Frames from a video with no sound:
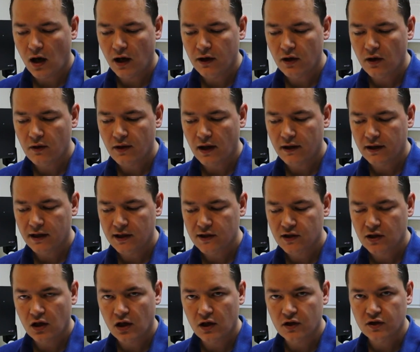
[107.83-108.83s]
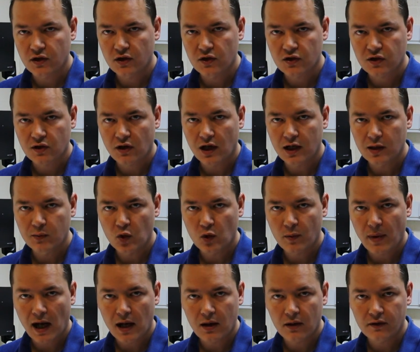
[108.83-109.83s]
I know that these cards use slightly more
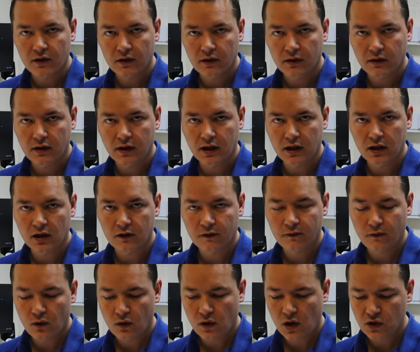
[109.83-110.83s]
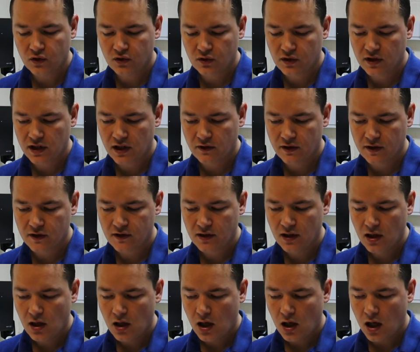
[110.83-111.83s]
power than the uh, 400 series
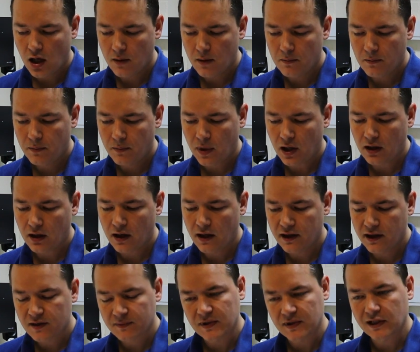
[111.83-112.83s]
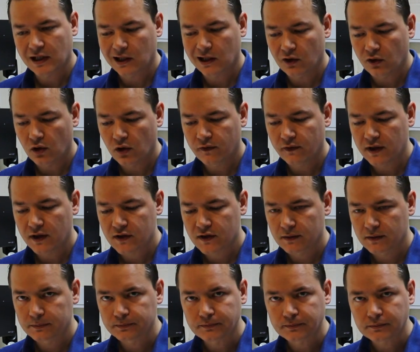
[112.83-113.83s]
um, but in this particular office